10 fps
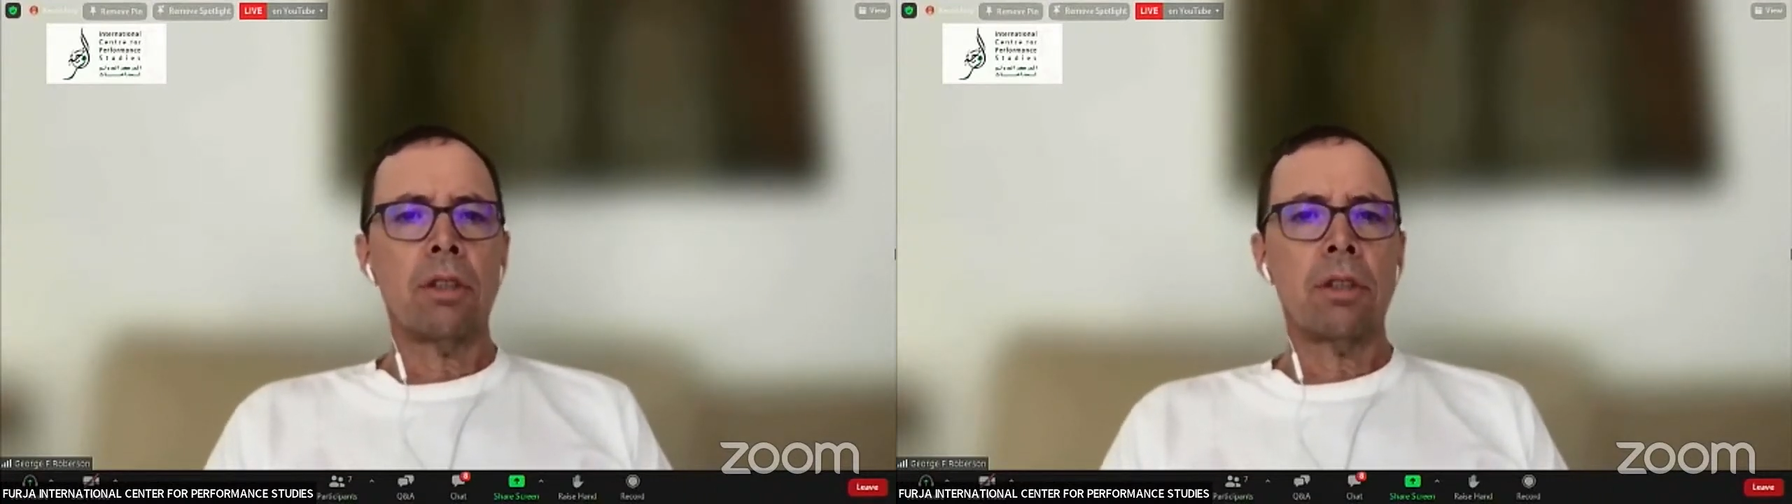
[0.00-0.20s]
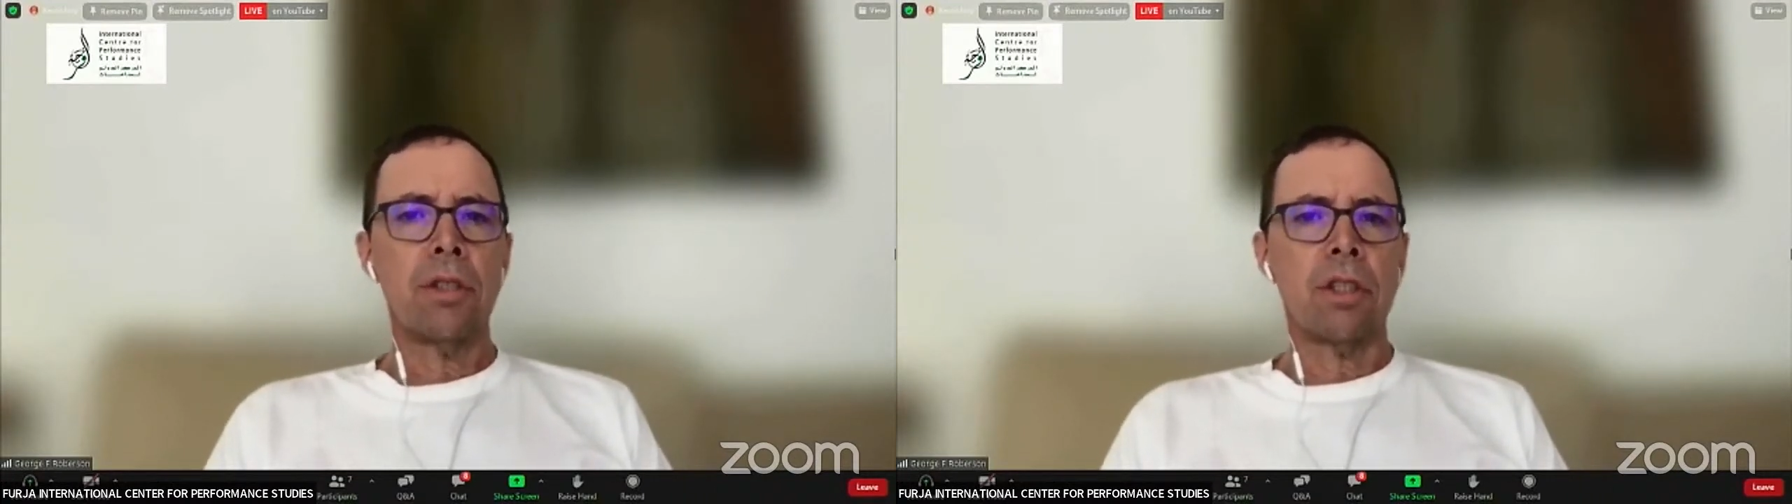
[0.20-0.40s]

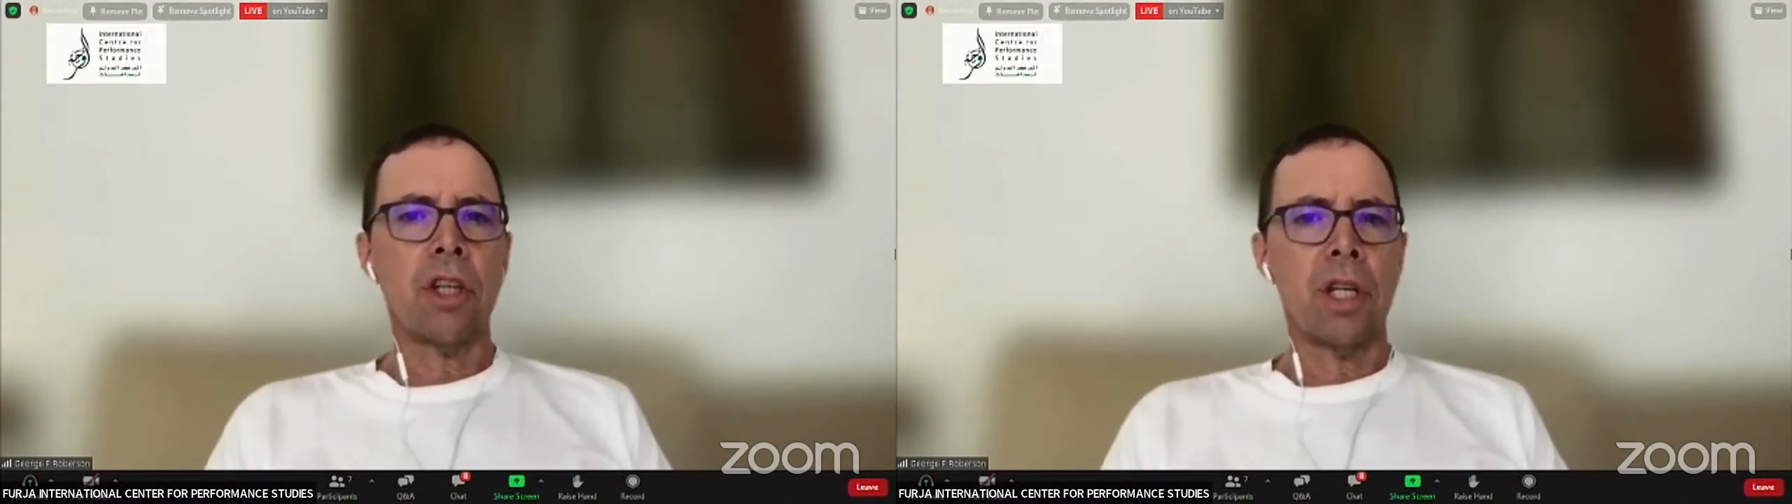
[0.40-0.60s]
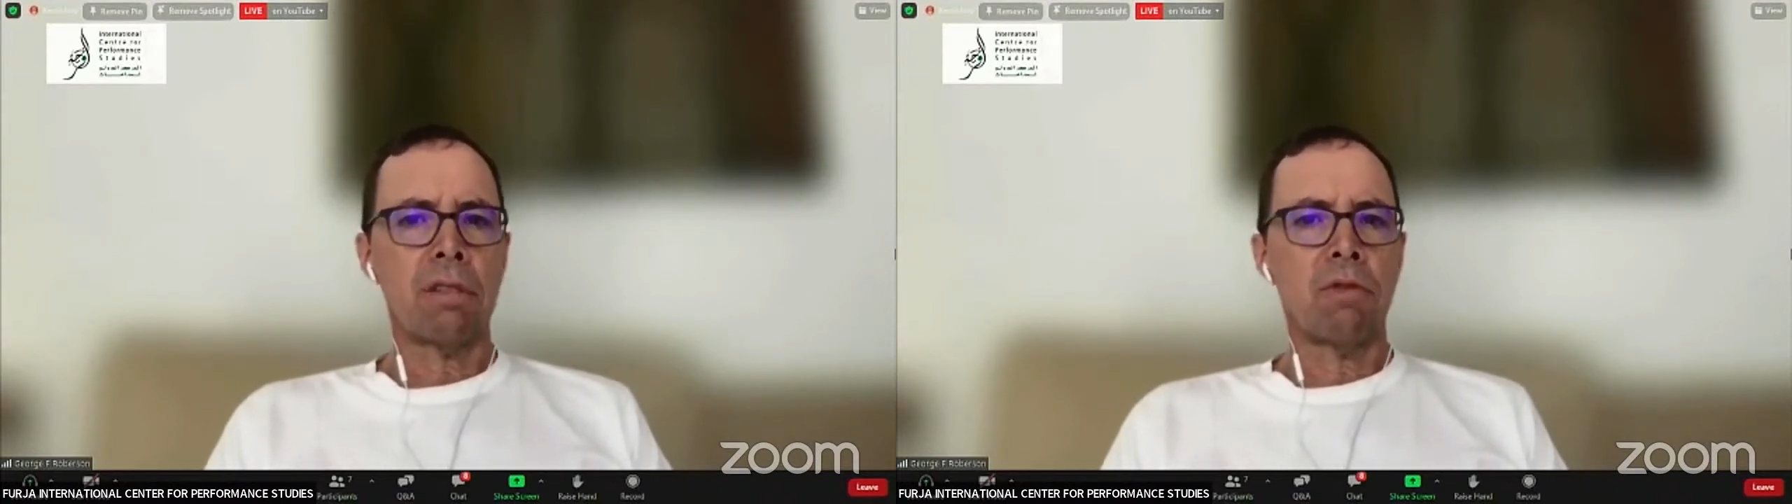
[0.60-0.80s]

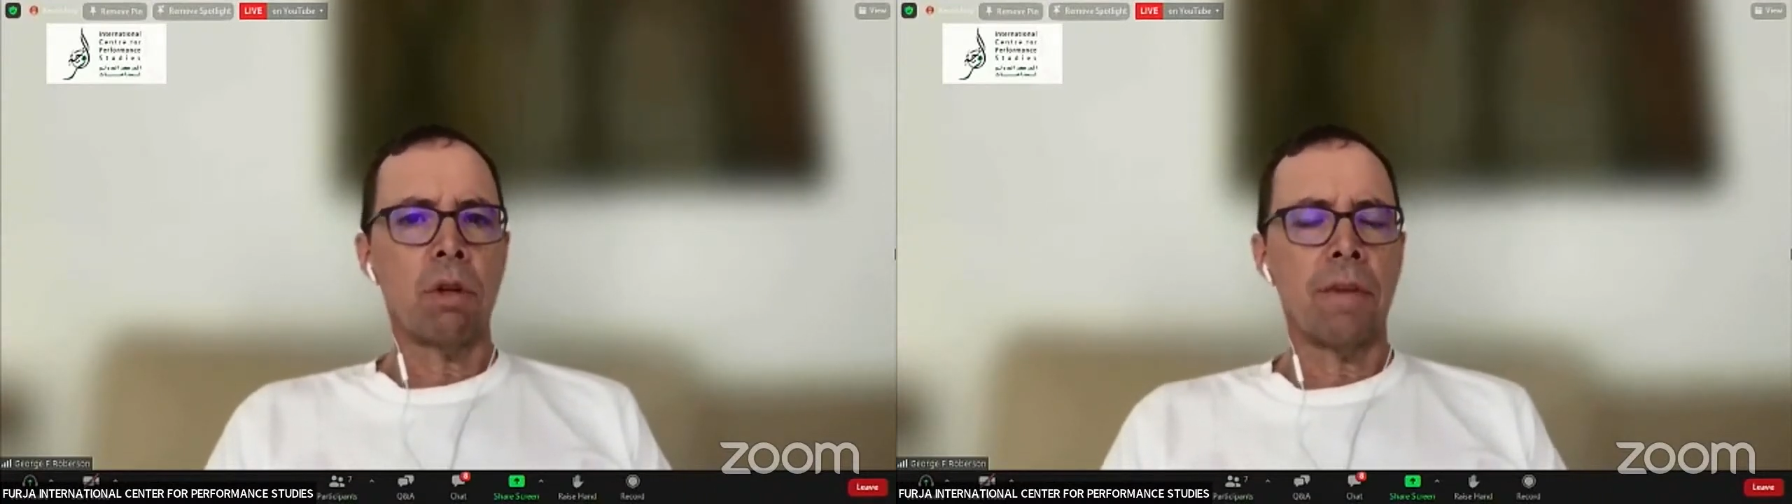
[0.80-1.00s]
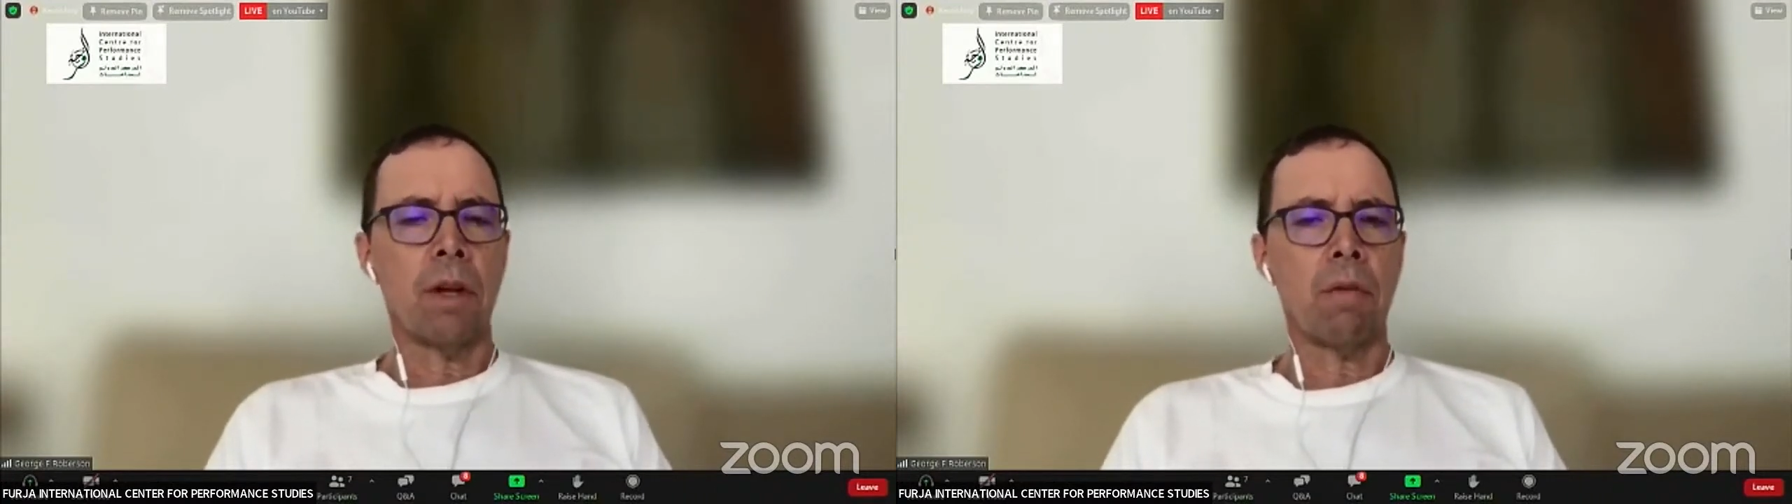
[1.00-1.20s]
transforming
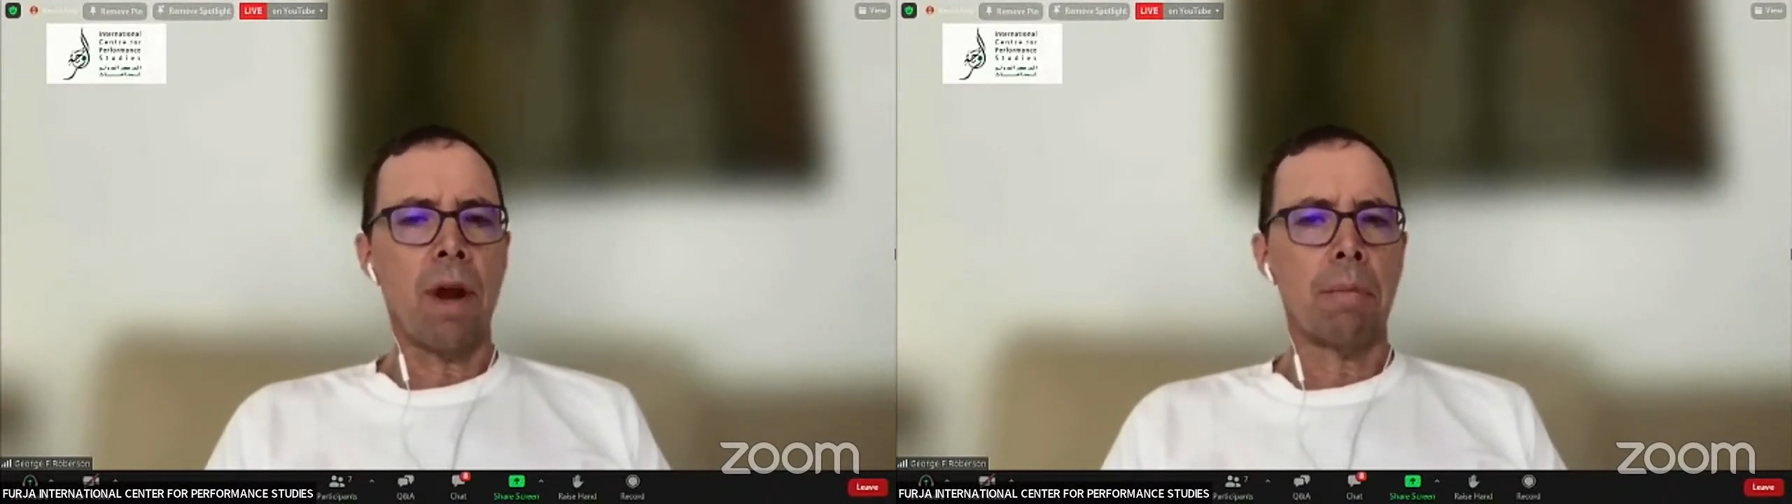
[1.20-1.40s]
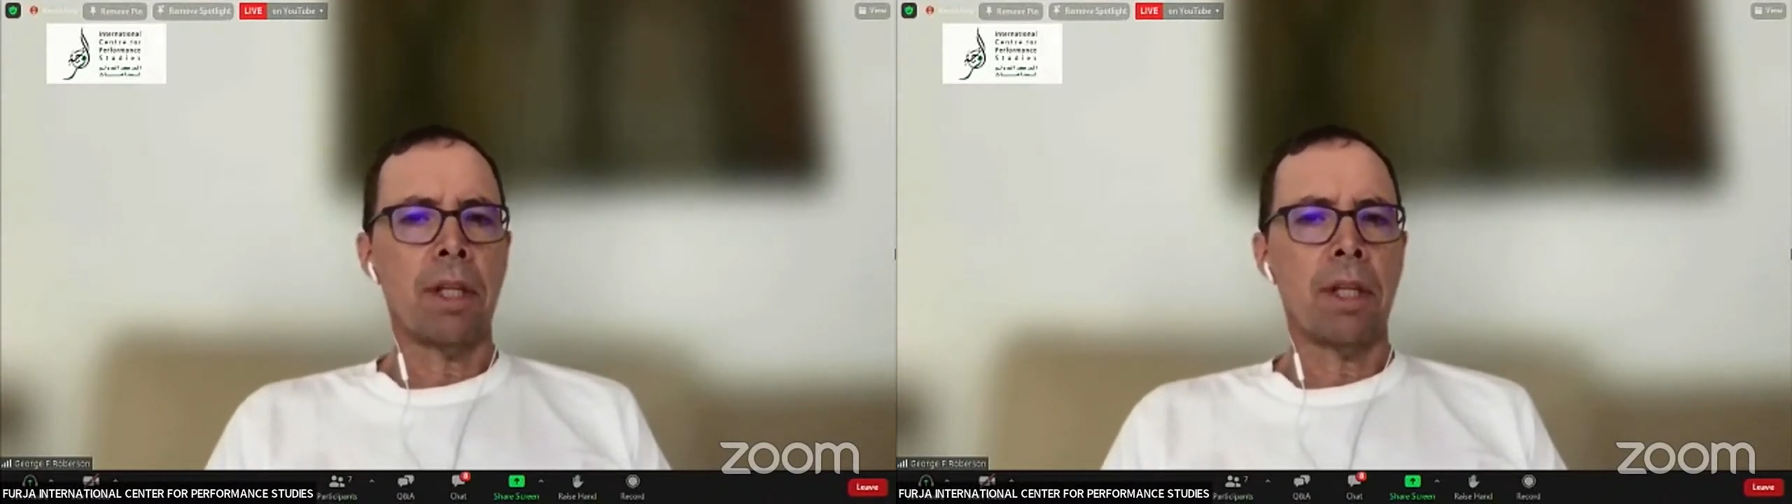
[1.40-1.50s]
rapidly.